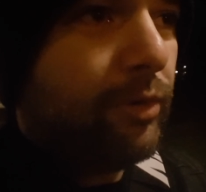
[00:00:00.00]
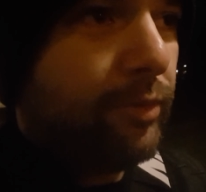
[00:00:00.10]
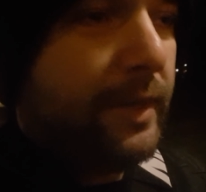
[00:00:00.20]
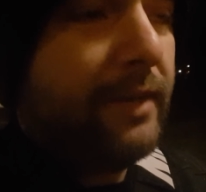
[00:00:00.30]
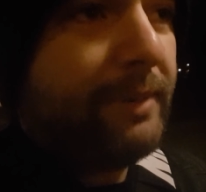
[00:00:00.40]

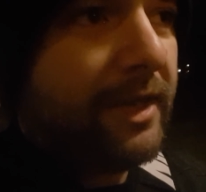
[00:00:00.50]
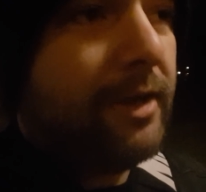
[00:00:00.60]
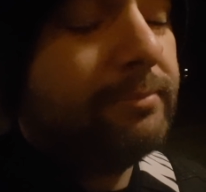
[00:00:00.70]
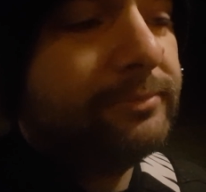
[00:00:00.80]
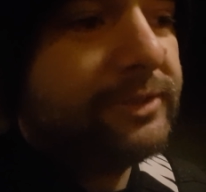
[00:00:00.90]
or really
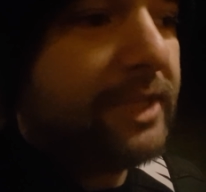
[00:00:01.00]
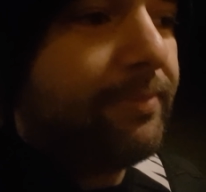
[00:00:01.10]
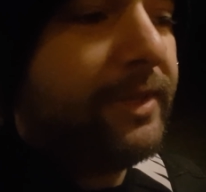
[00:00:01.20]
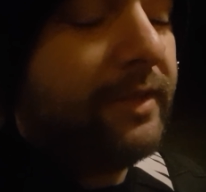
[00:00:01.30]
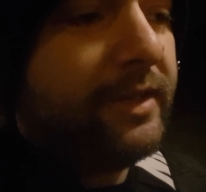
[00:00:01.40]
become
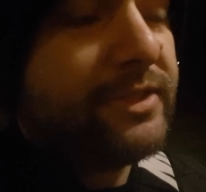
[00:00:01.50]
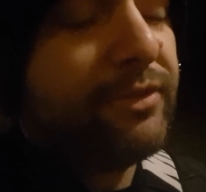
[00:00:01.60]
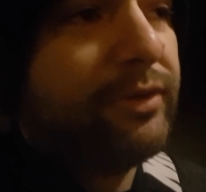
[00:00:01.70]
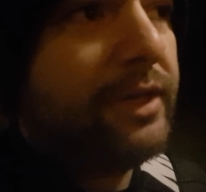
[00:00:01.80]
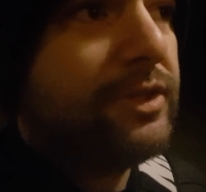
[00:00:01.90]
something that is a
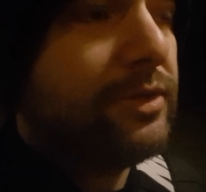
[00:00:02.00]
threat